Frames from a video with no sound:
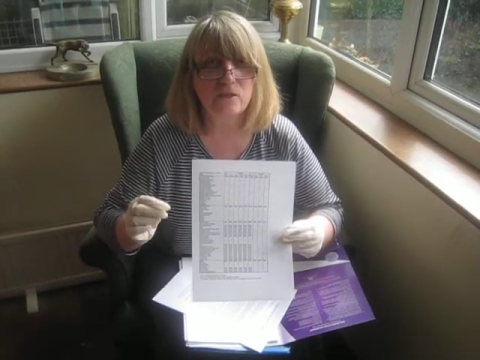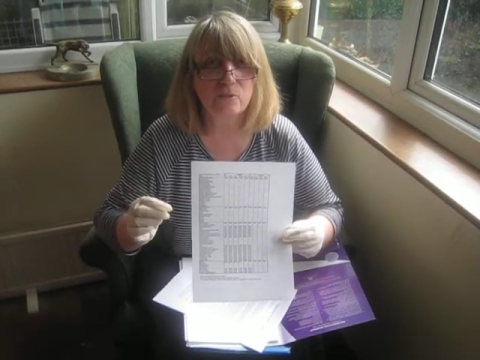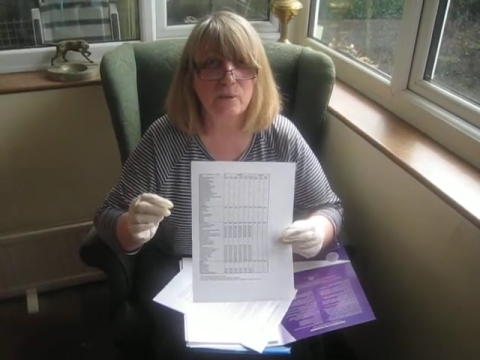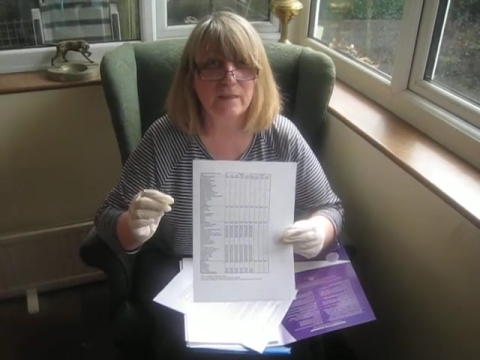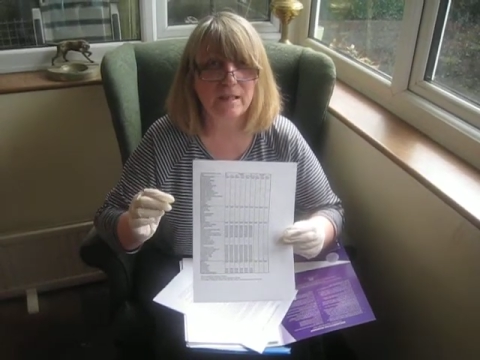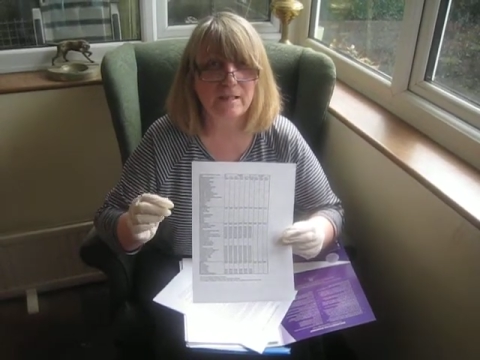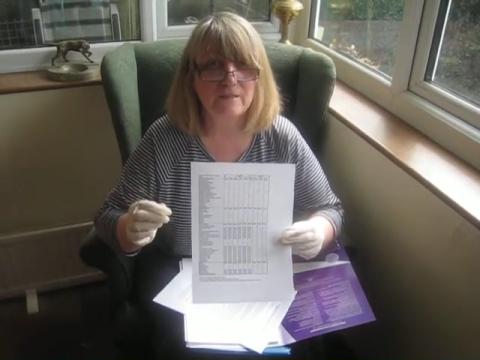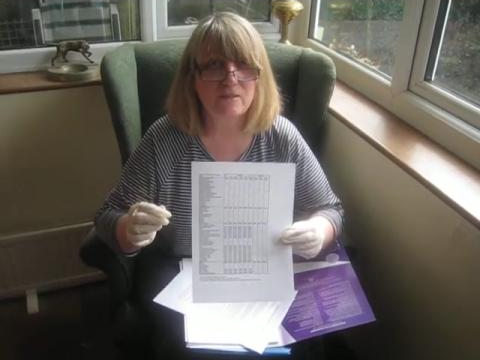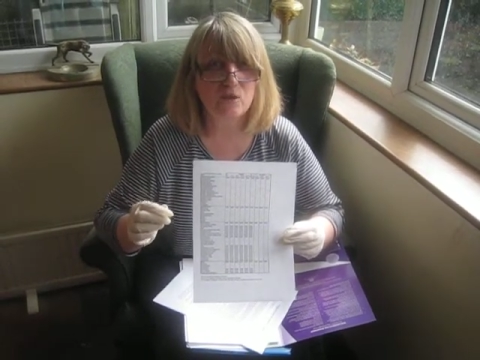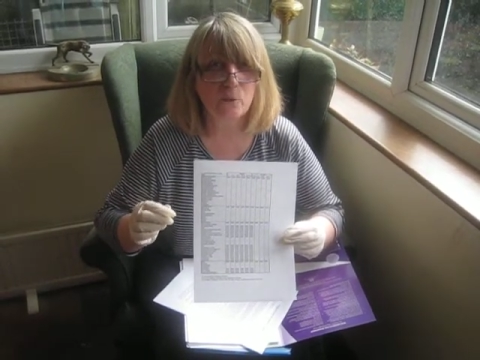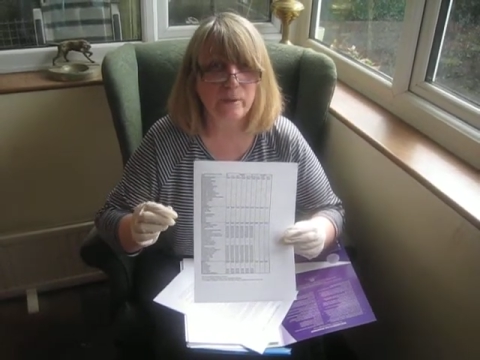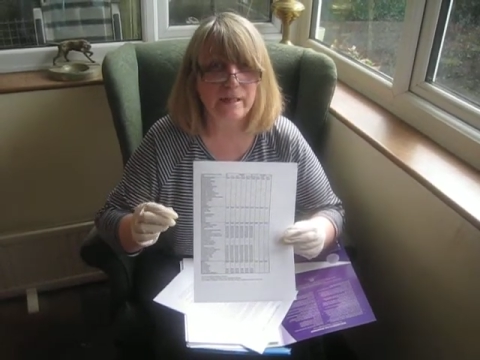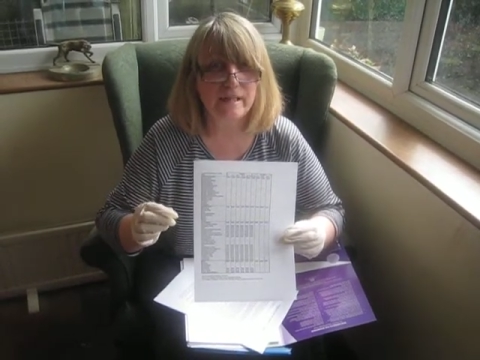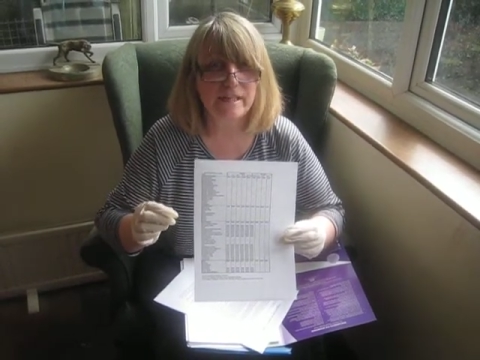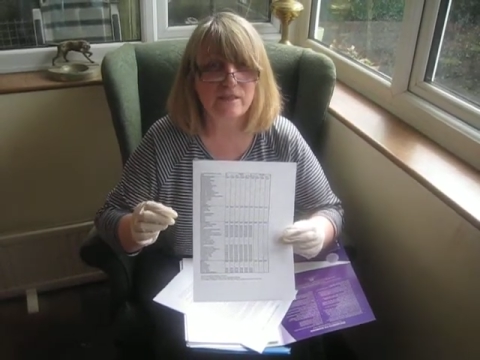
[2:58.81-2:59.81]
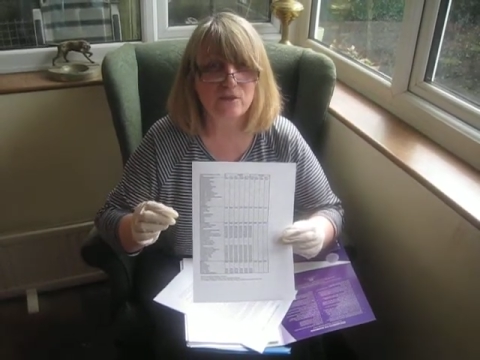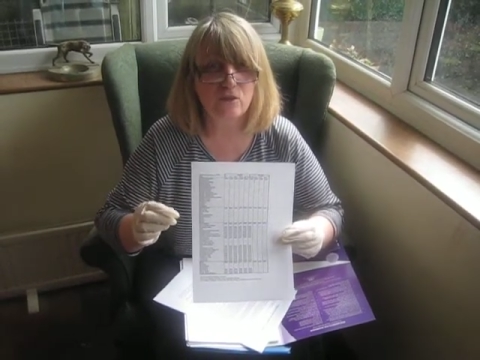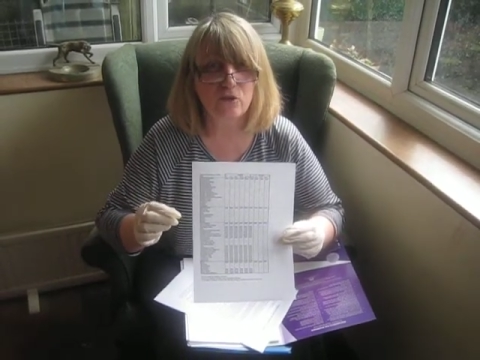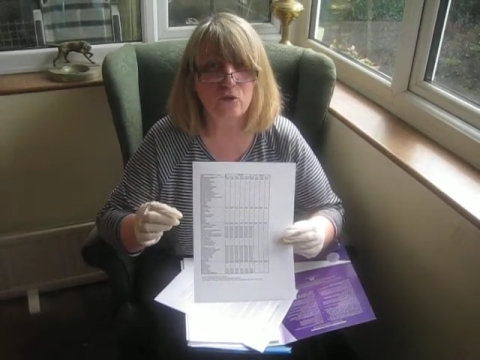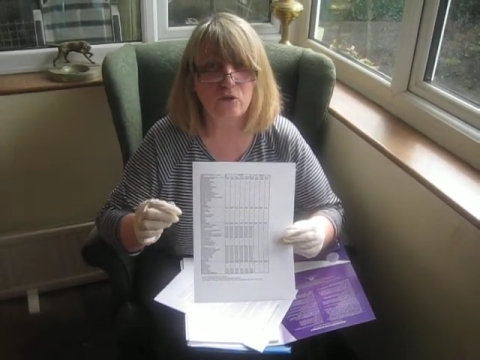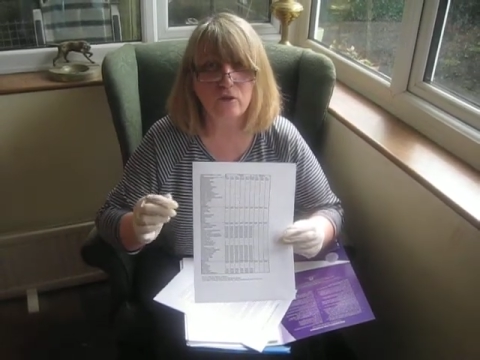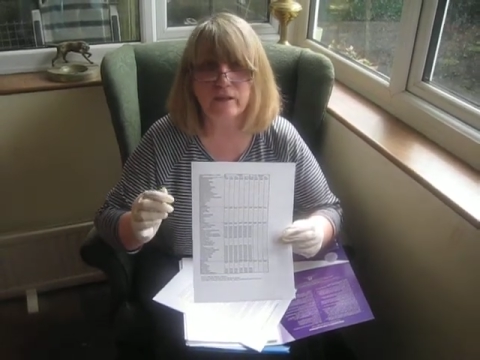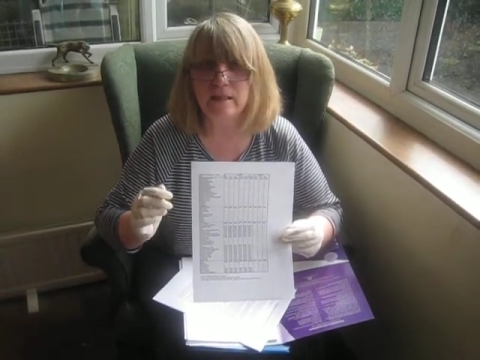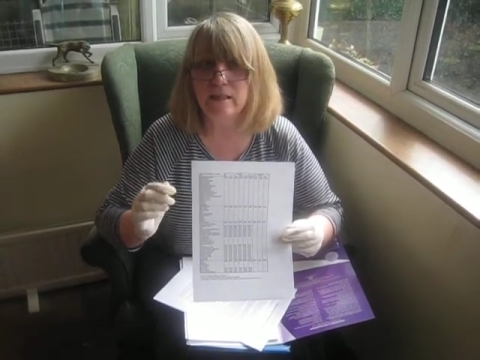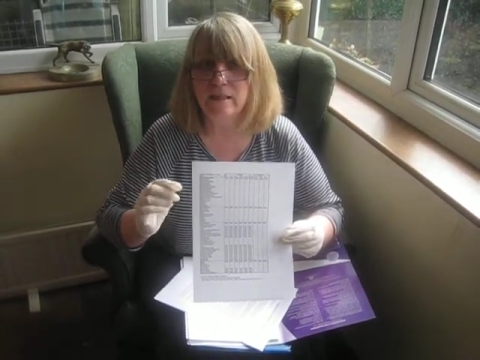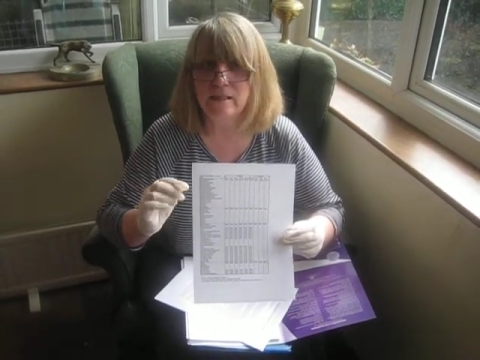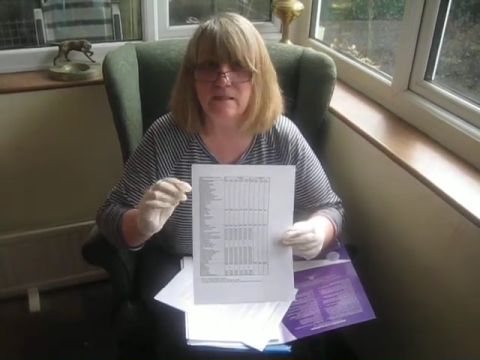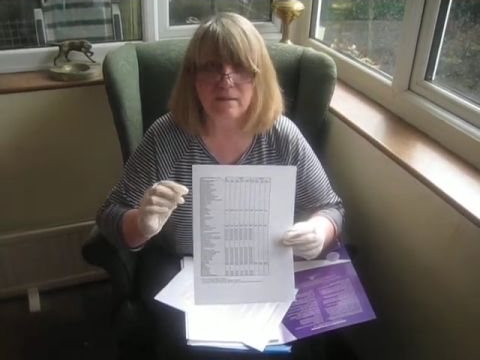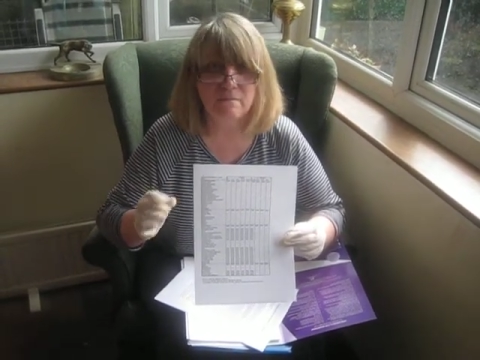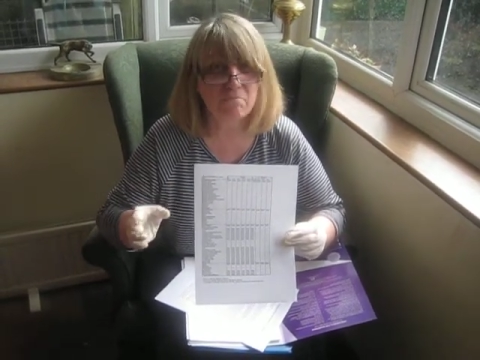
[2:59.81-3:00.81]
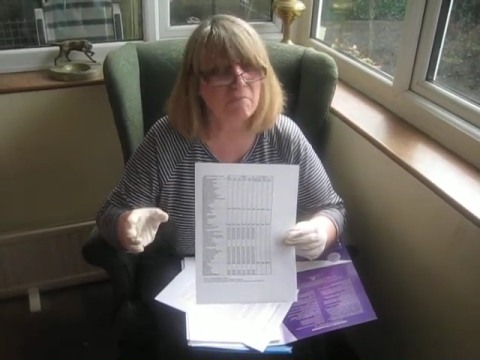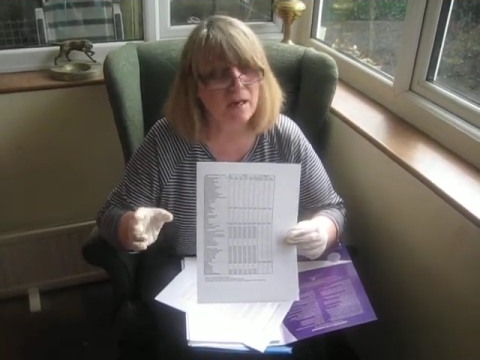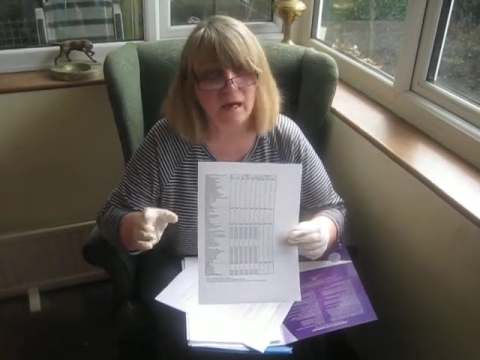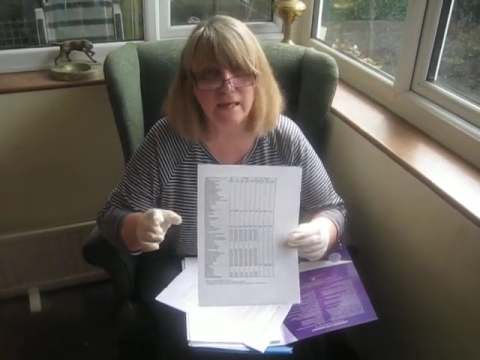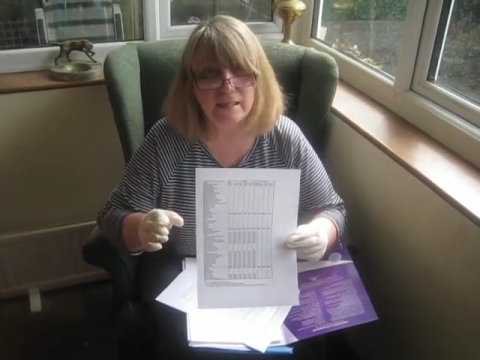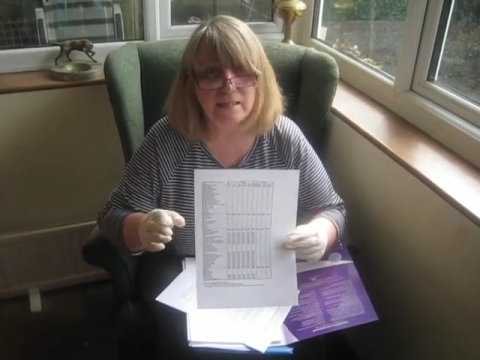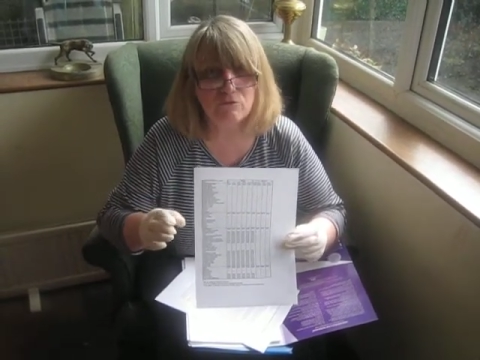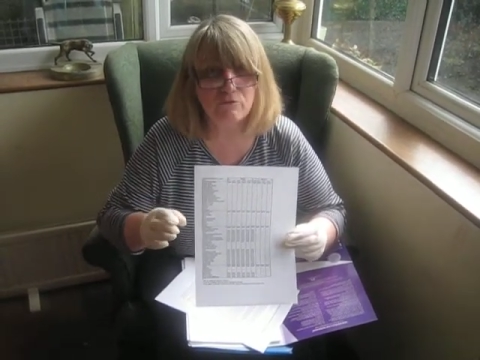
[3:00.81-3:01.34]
with that squeaky toy, and he's